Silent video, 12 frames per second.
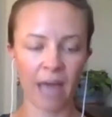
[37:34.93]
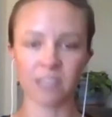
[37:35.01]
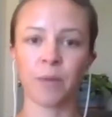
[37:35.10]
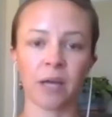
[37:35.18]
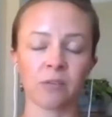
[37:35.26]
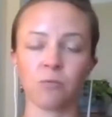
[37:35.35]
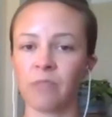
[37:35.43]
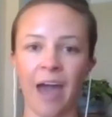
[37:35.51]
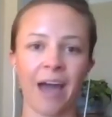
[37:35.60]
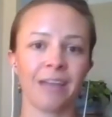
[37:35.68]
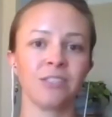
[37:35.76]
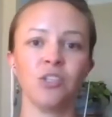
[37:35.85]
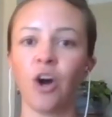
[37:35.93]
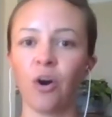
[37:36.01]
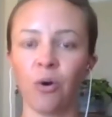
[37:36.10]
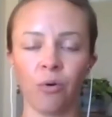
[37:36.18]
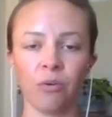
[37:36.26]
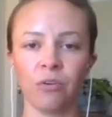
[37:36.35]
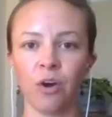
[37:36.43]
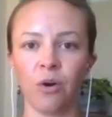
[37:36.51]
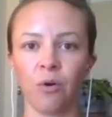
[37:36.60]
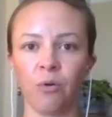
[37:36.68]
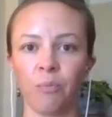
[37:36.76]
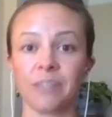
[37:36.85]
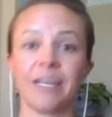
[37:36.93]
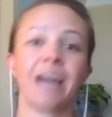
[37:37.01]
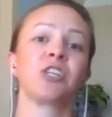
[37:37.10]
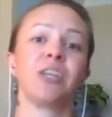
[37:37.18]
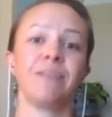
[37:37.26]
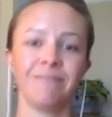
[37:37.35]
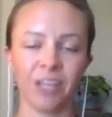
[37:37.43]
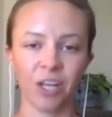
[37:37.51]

aspect that has no, no protection,